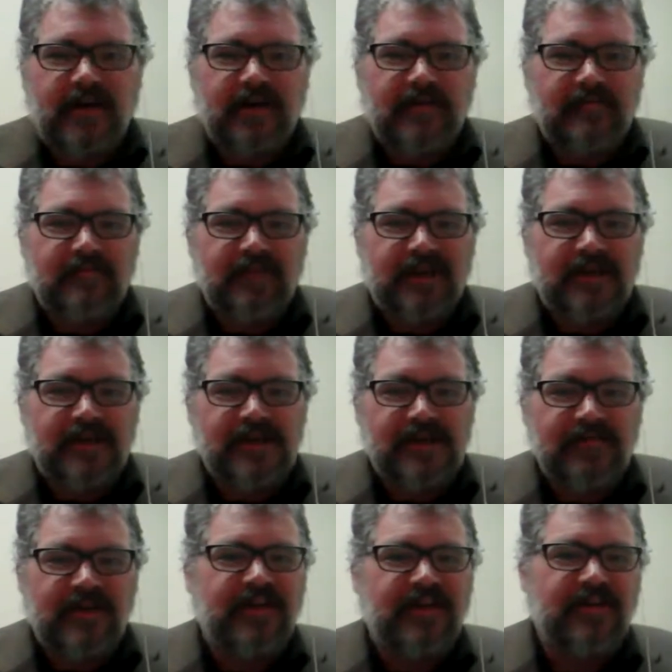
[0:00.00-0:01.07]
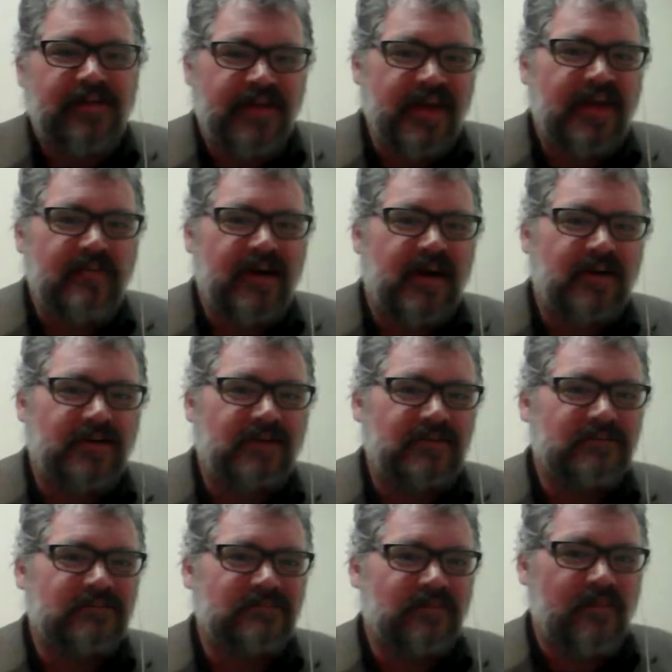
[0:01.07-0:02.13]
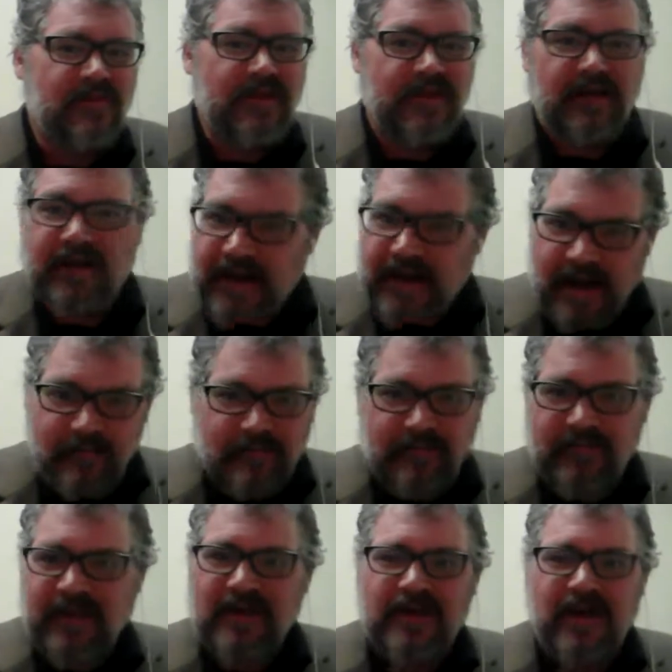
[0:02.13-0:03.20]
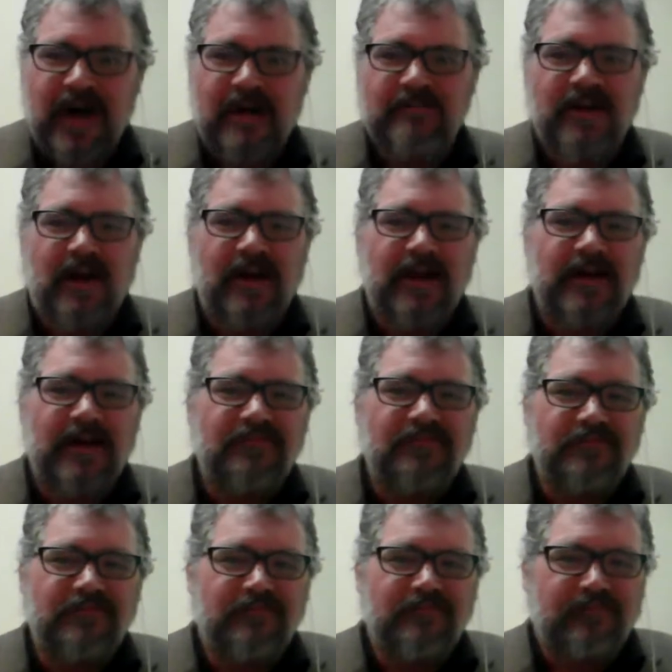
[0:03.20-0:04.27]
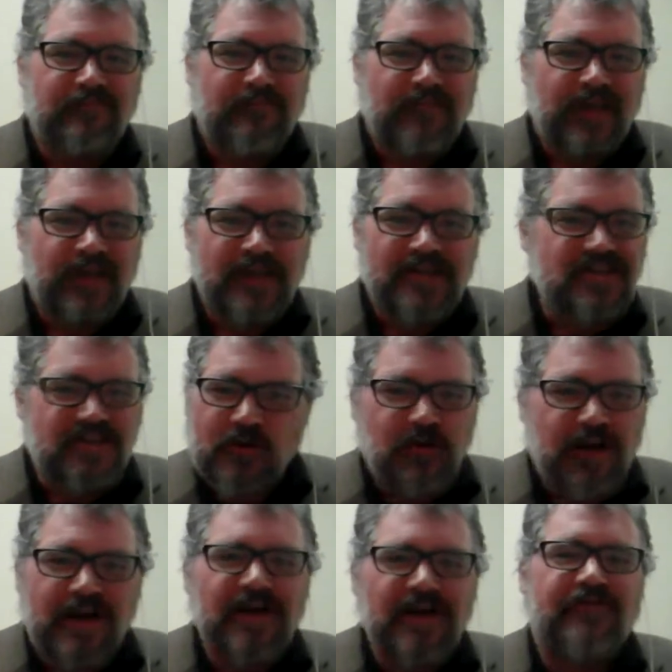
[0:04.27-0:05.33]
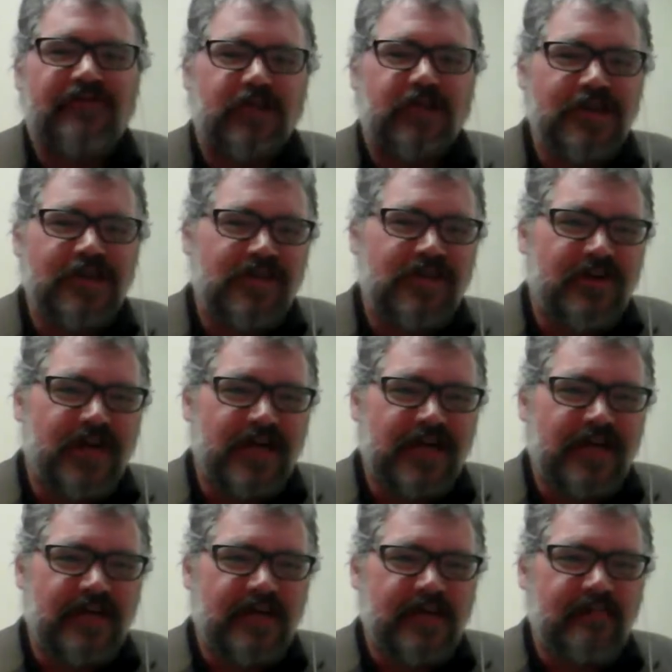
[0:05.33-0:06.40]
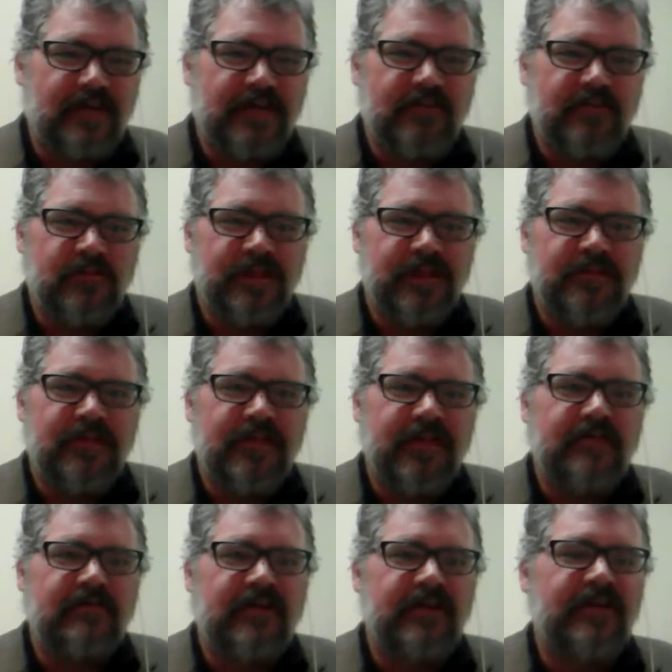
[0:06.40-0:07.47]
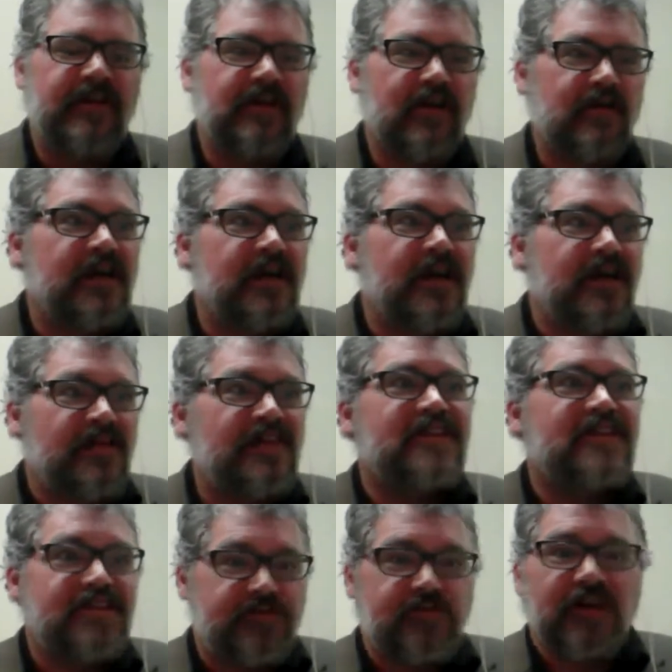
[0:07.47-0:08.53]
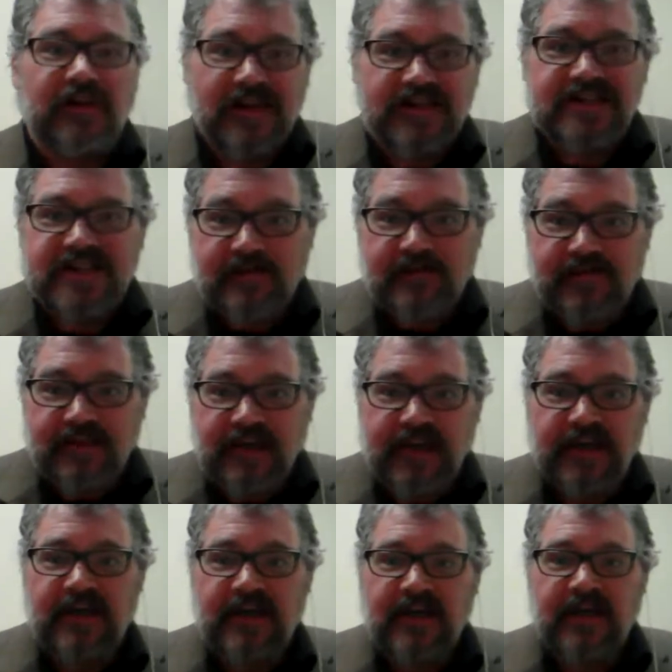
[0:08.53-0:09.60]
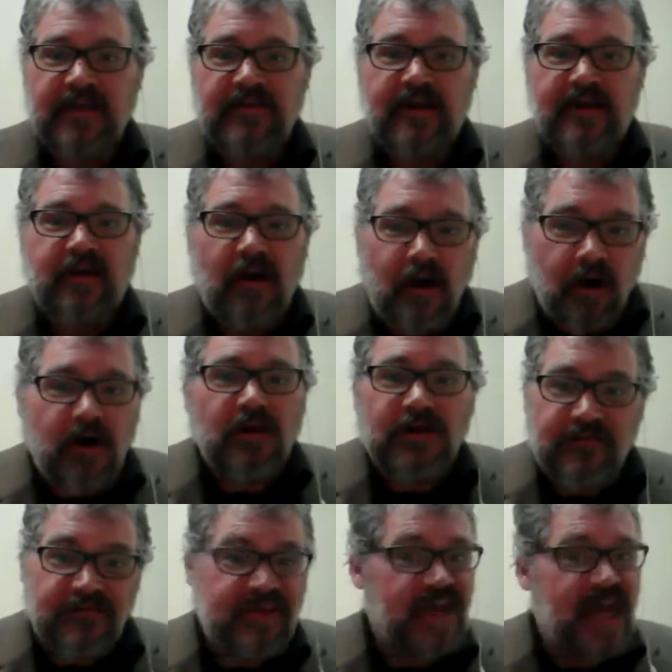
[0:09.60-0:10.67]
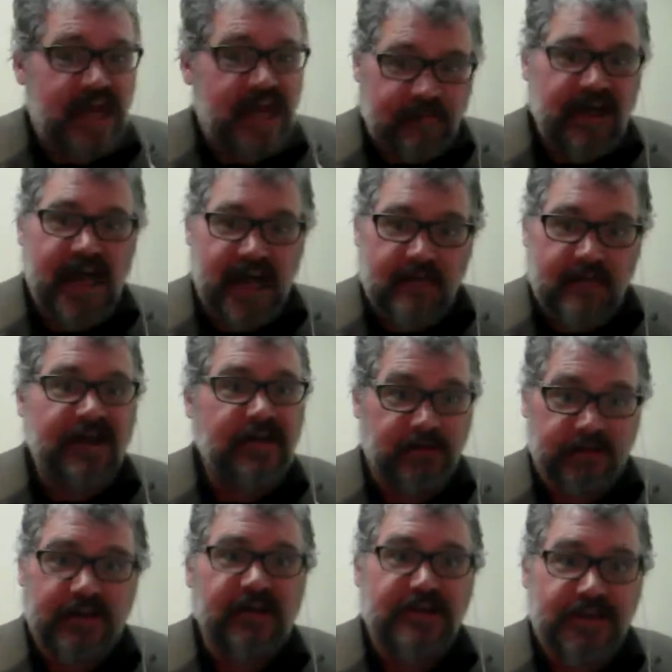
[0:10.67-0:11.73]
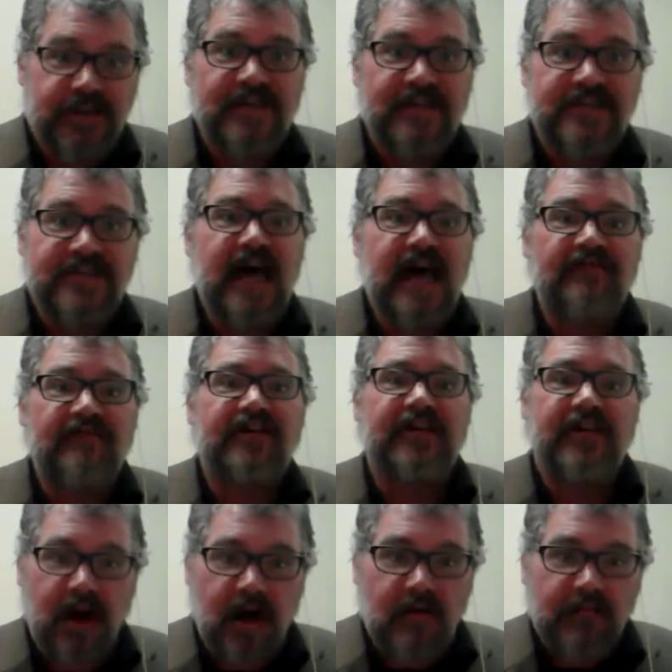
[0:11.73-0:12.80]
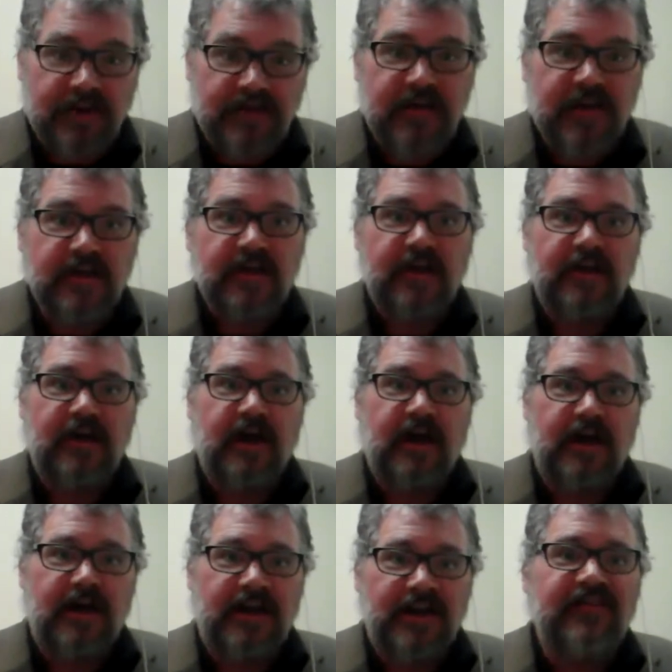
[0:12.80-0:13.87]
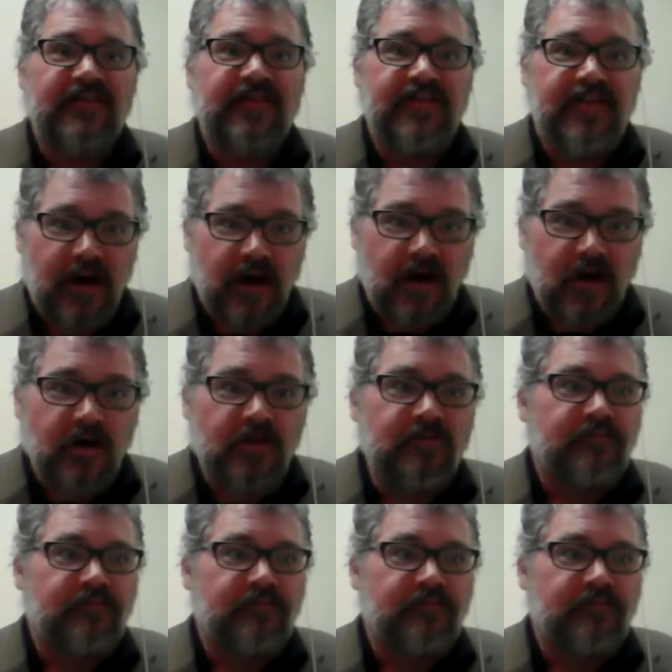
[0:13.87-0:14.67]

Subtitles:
because when you think about, and I'm not a historian of religion or anything, but when you think about, this is really something that all of the Abrahamic religions have in common, even though